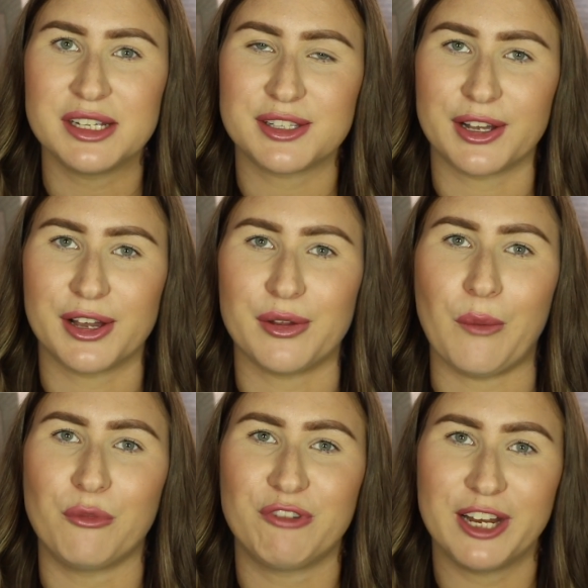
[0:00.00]

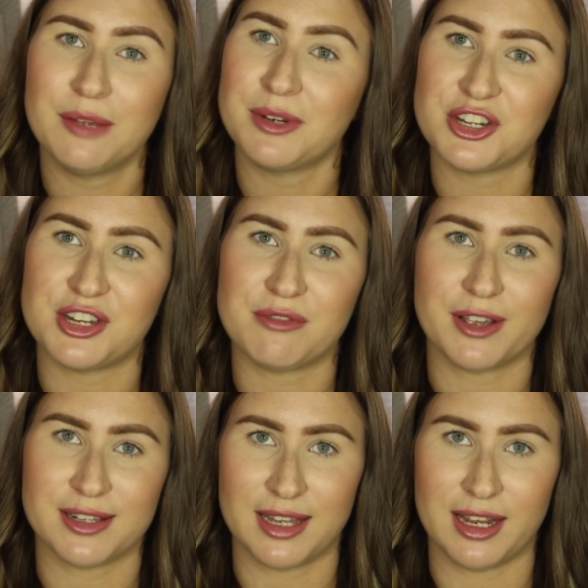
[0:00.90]
So really we should
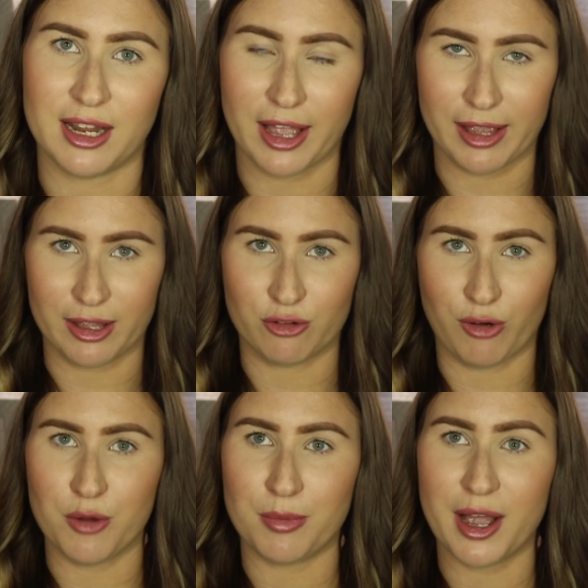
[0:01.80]
invest in a
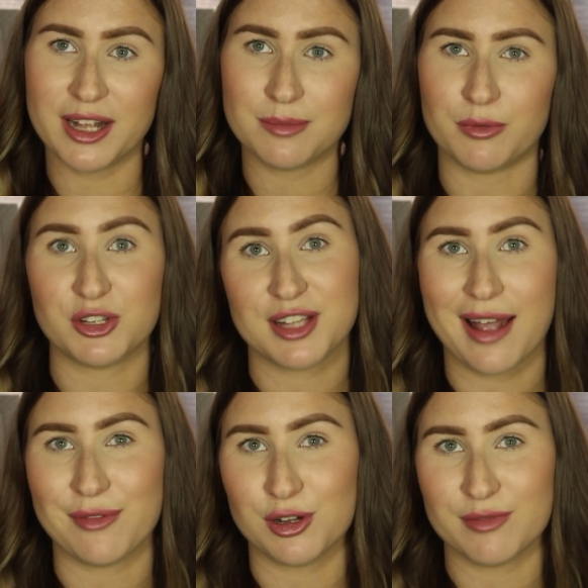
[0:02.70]
grow blind, but we just
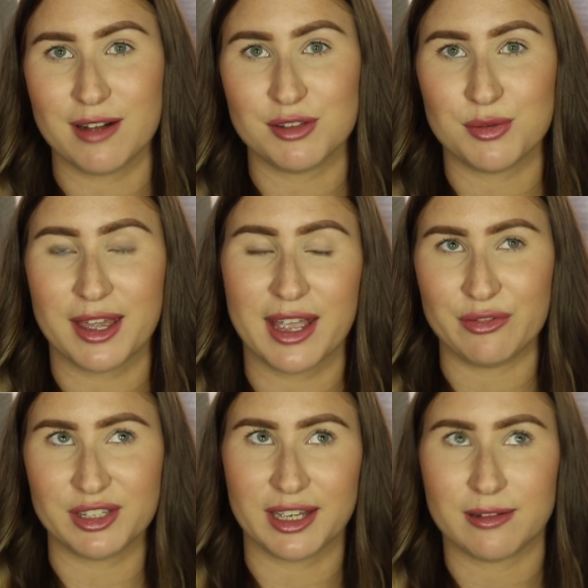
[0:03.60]
haven't got round to it.
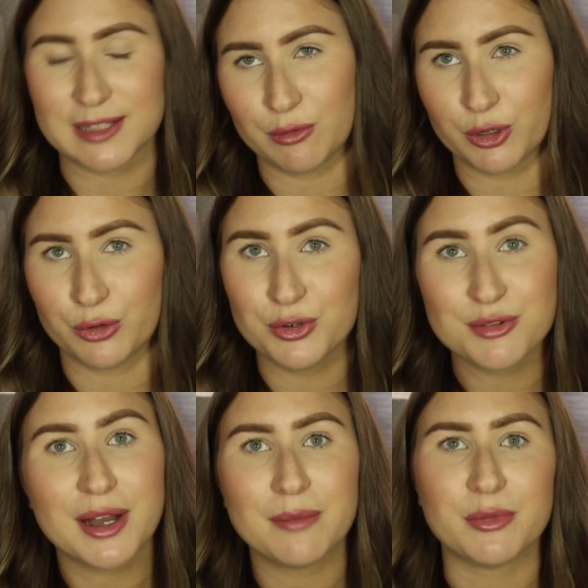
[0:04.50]
Every day I say I'm going to
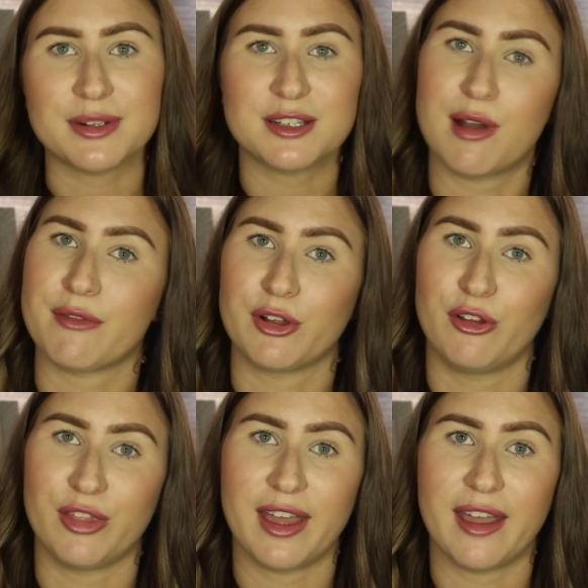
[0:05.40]
order one, but we still haven't
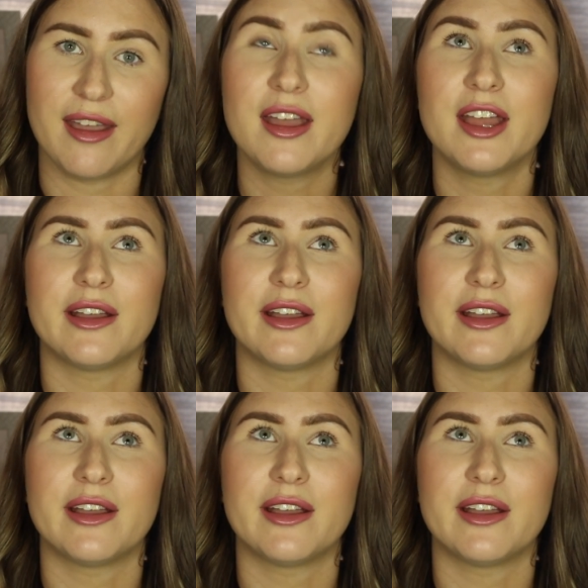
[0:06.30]
got there.